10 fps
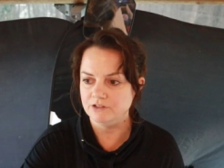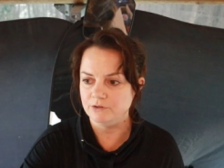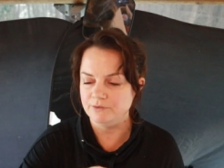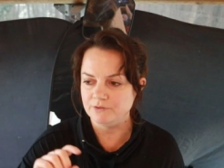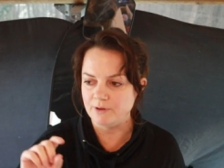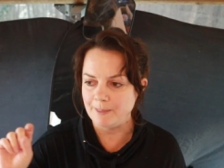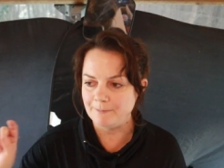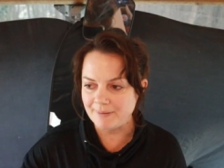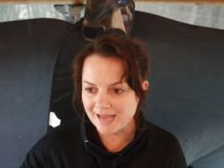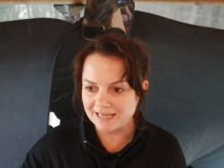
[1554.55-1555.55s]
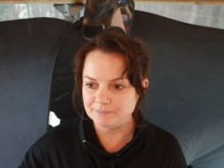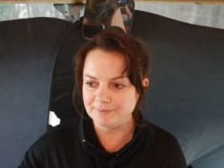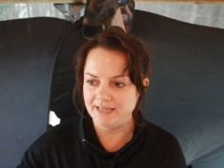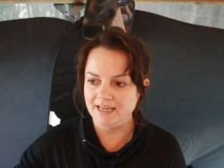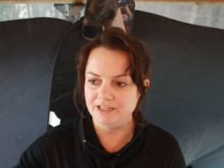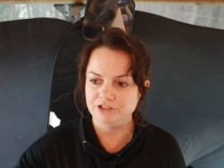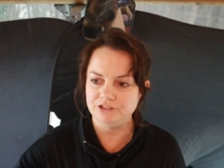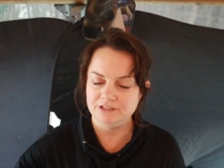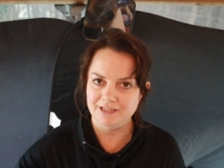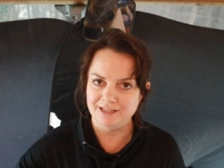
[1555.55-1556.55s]
So we've got the
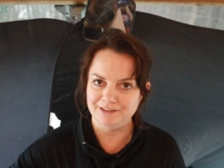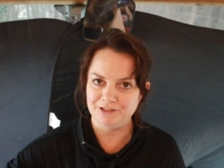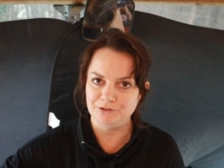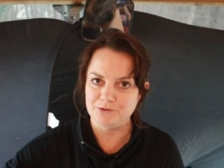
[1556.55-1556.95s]
backsplash and the